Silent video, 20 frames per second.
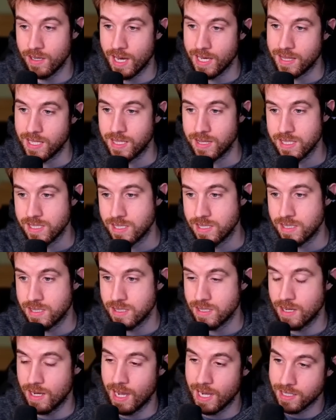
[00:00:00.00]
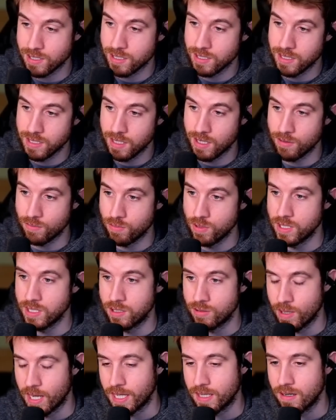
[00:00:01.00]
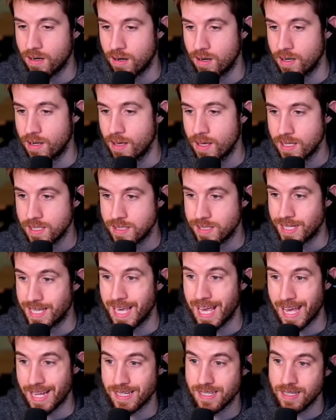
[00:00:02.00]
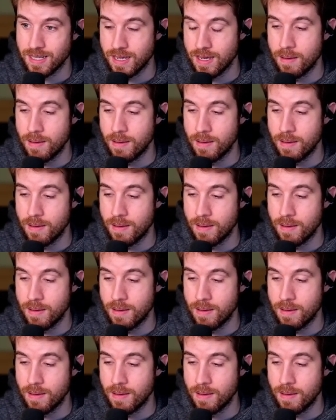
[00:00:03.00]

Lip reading: I think this is actually a really great card to get,